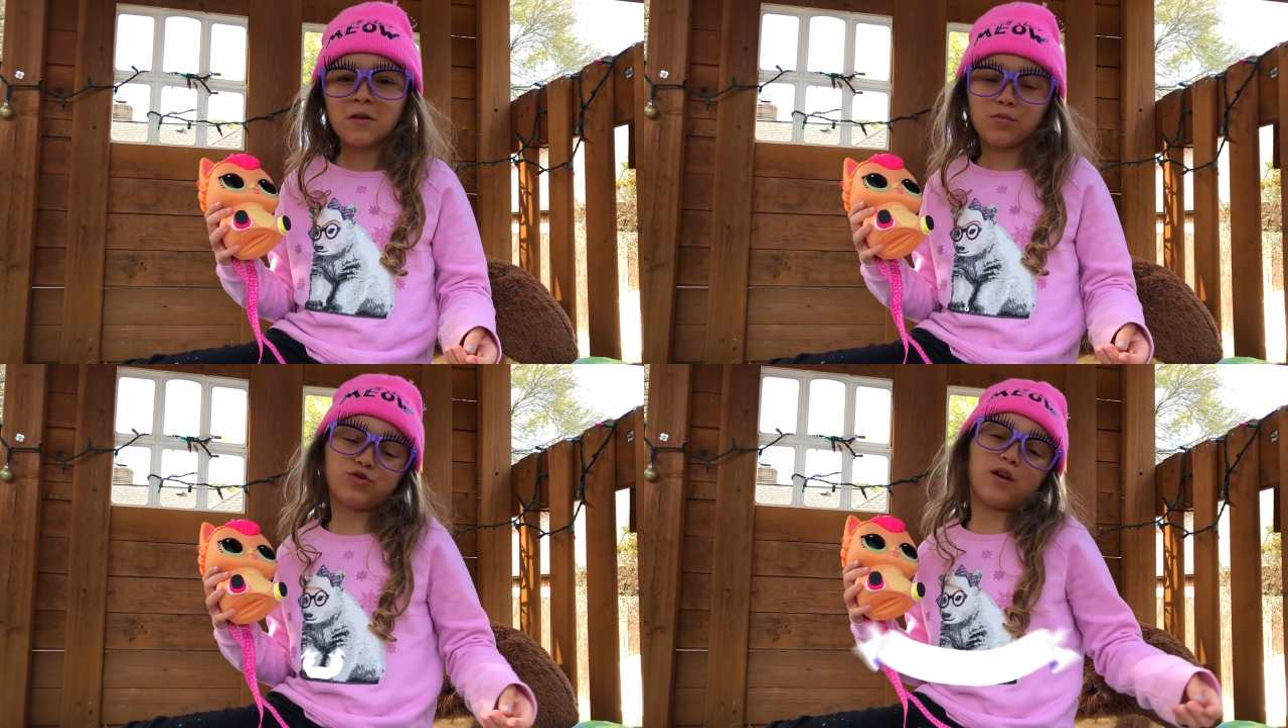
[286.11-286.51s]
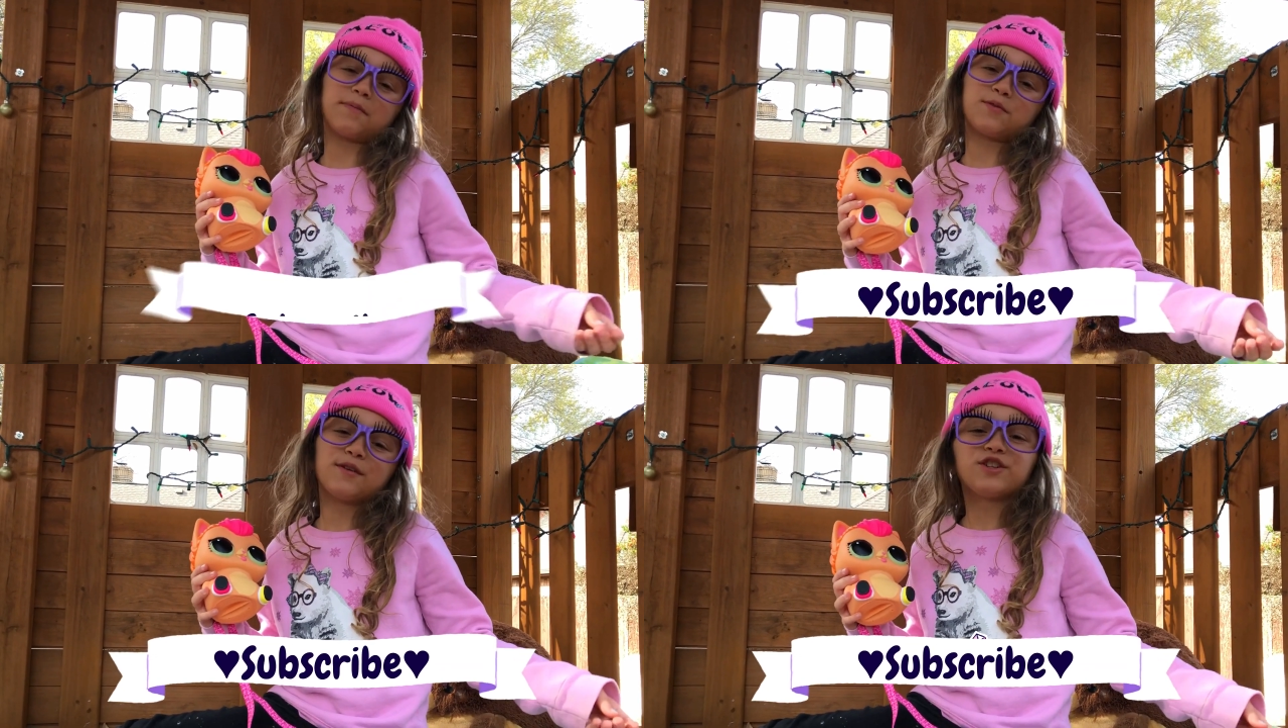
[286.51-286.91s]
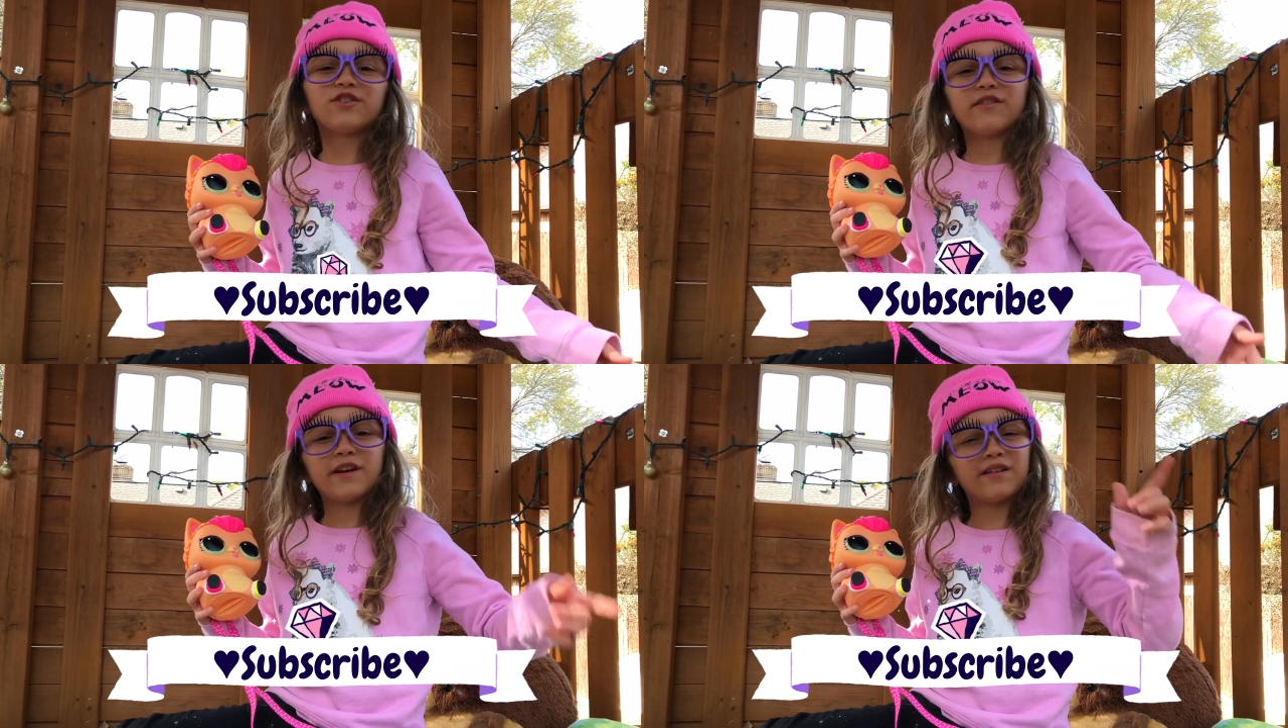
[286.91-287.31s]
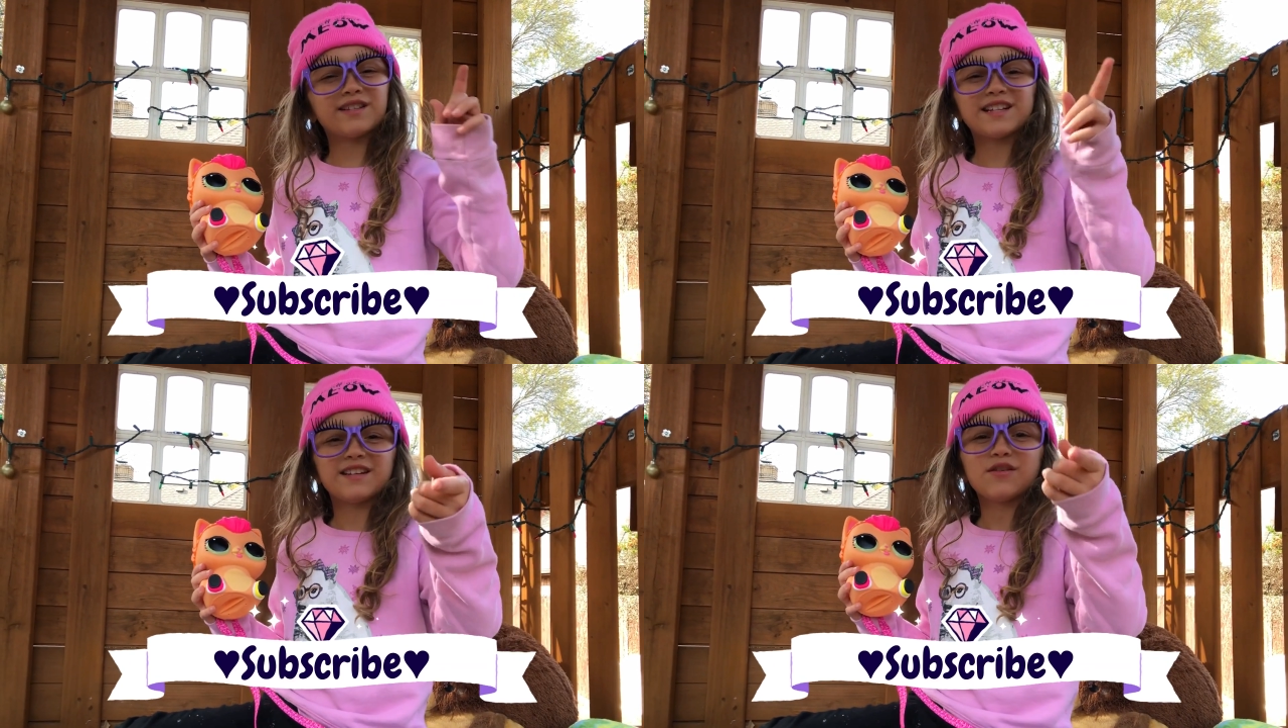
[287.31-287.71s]
subscribe to my channel, and I'll
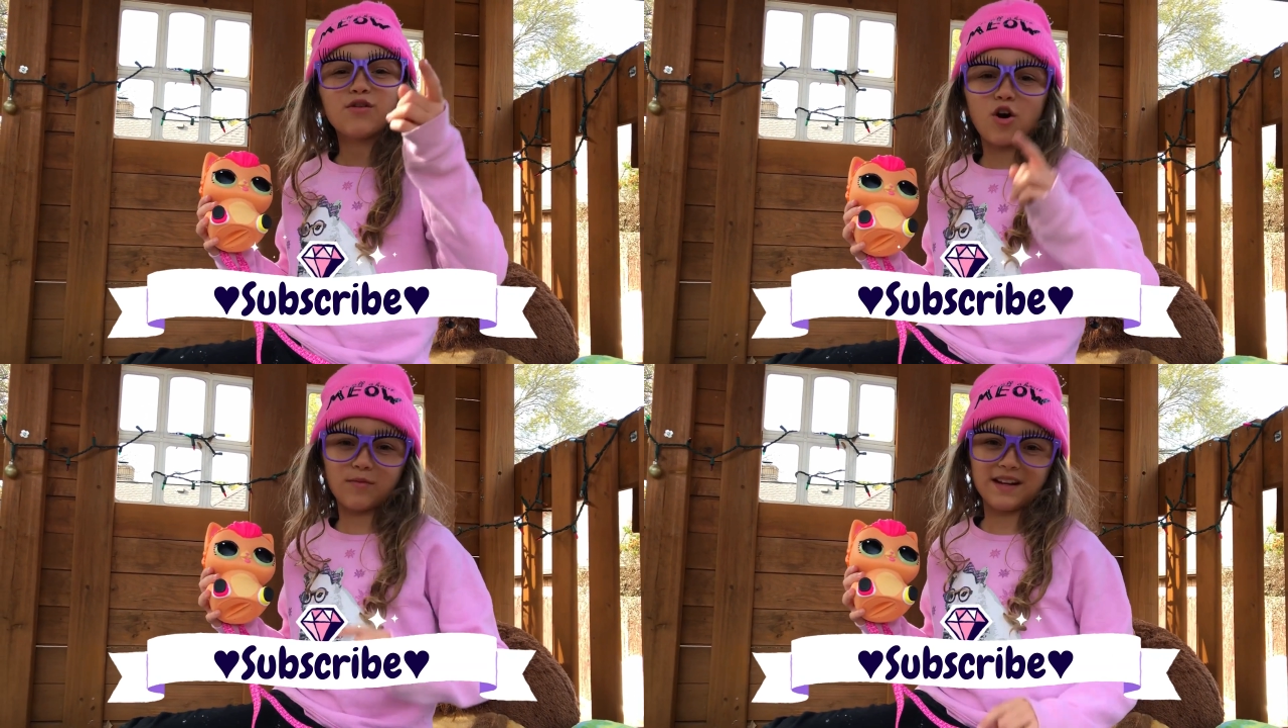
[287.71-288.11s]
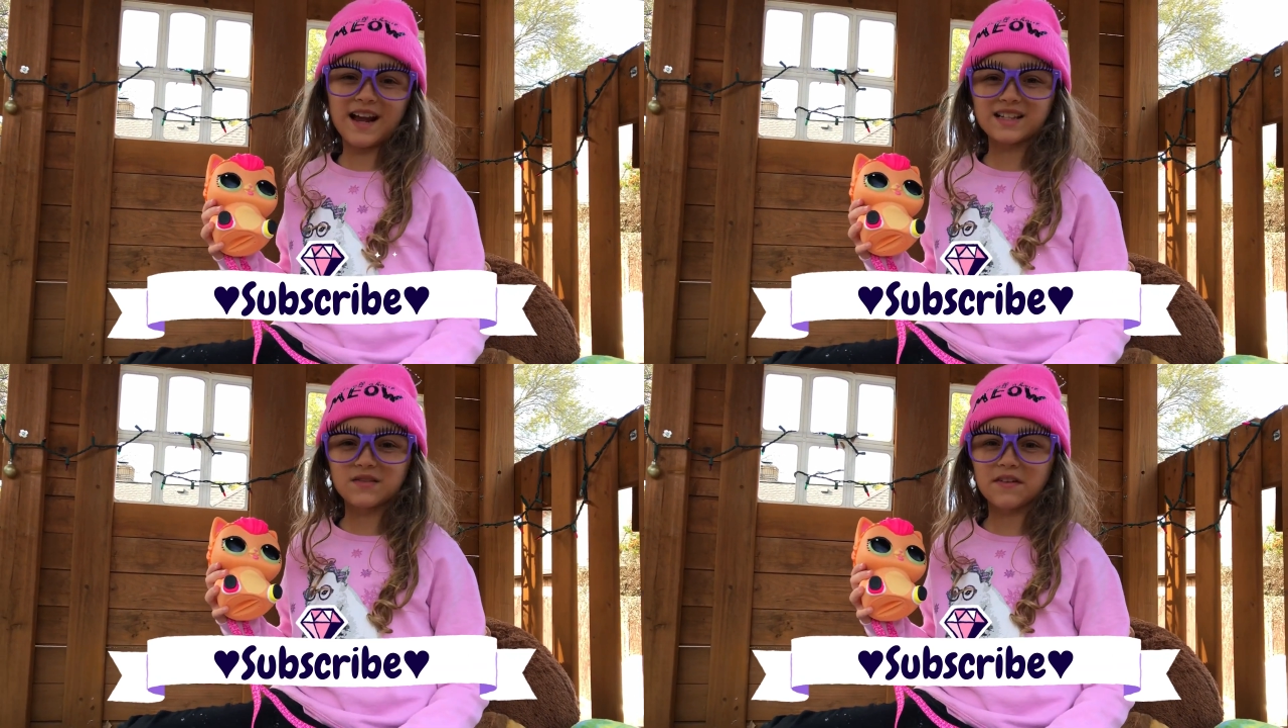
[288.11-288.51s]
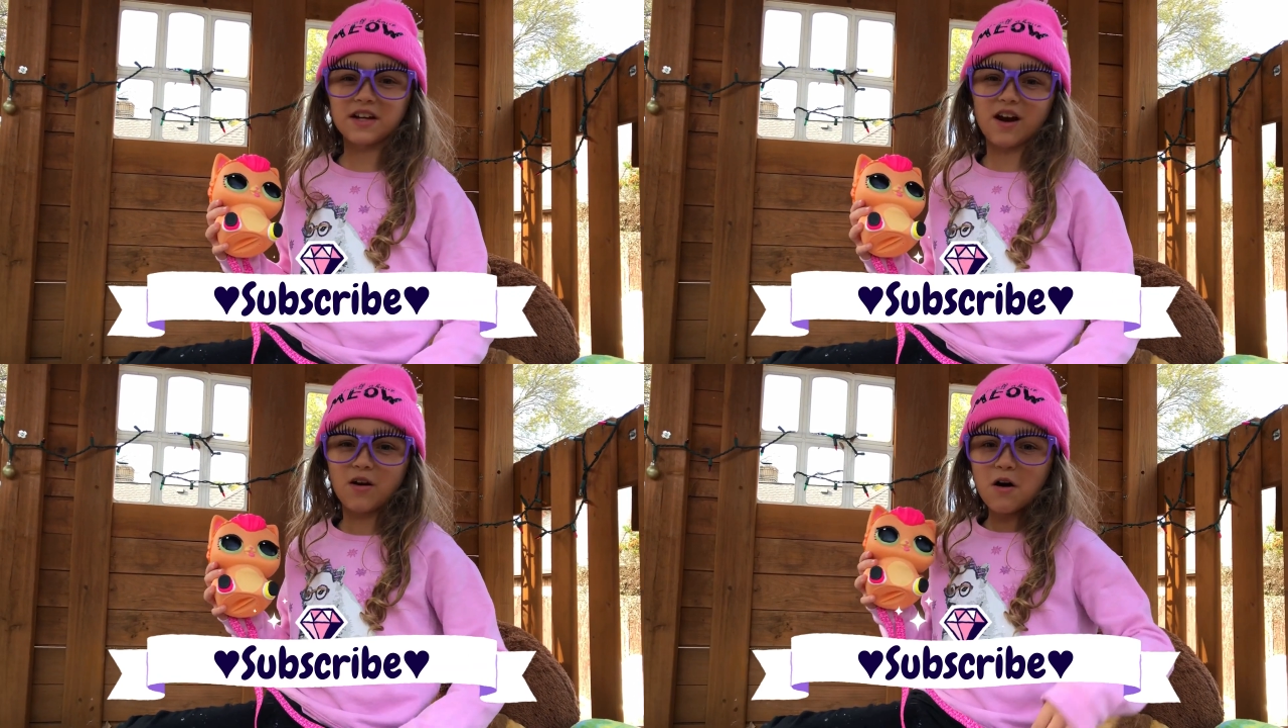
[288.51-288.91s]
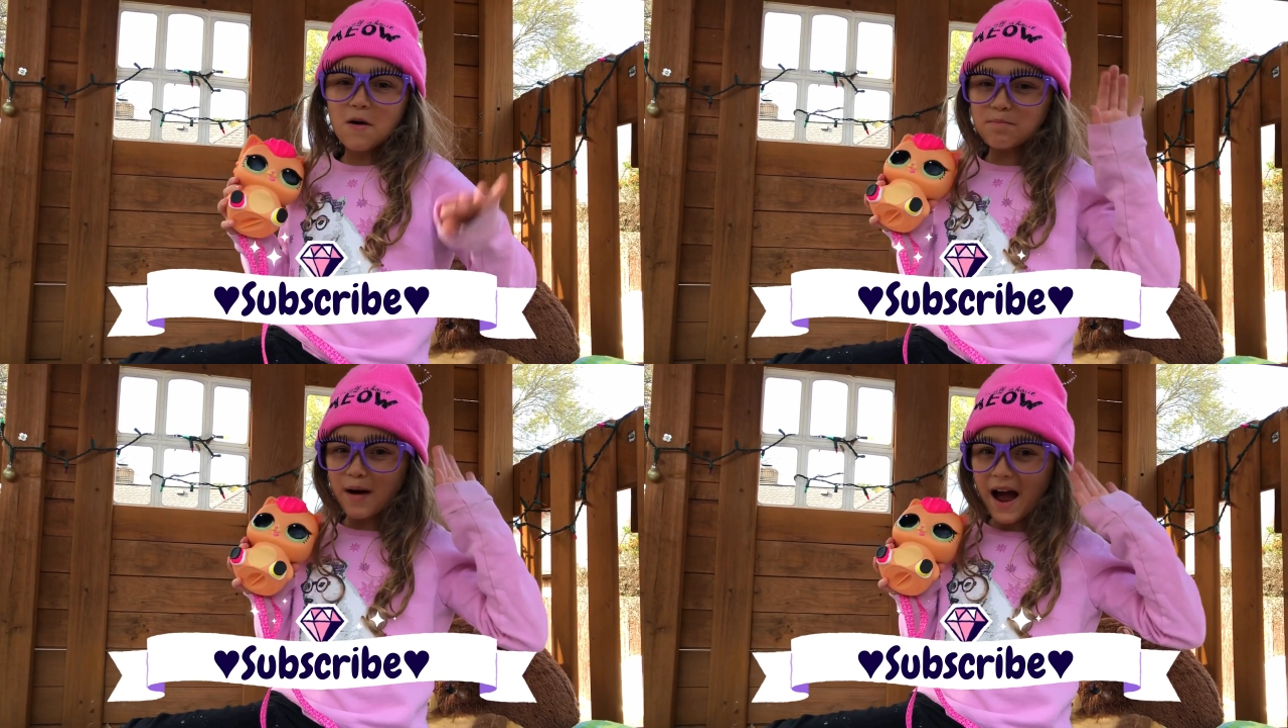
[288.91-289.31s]
see you on the next video.
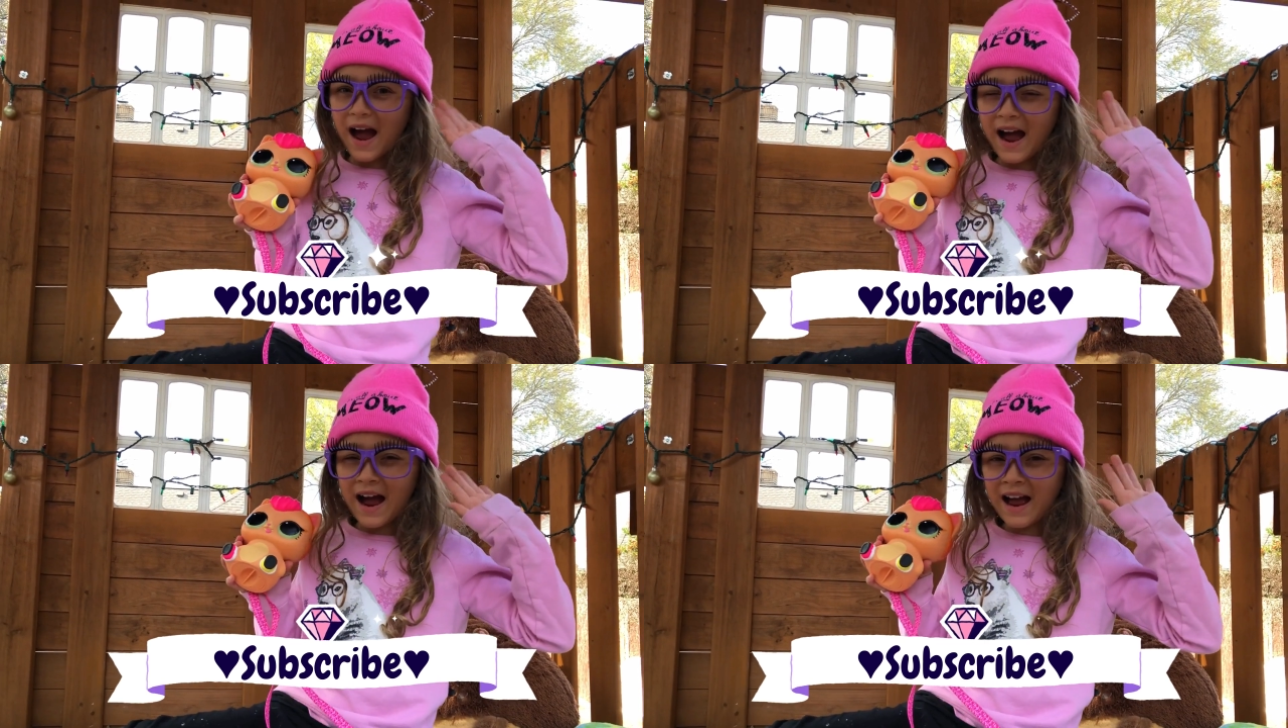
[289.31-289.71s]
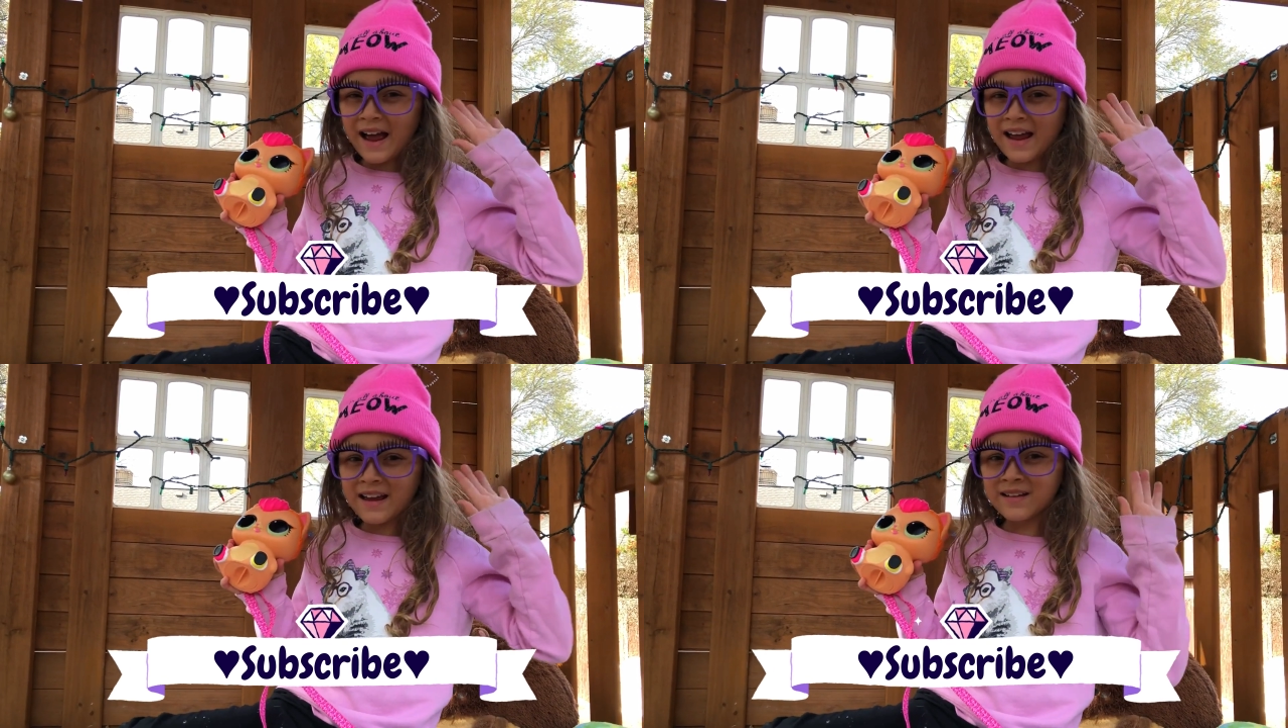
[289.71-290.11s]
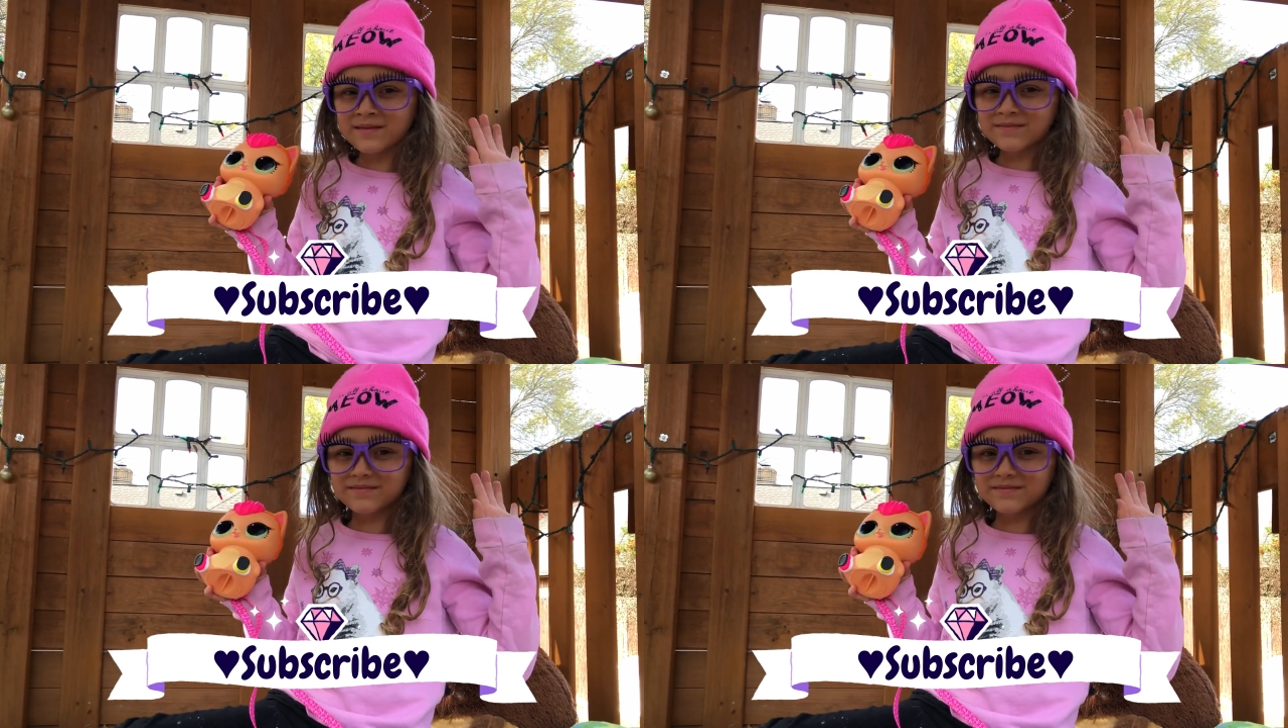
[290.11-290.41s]
Bye.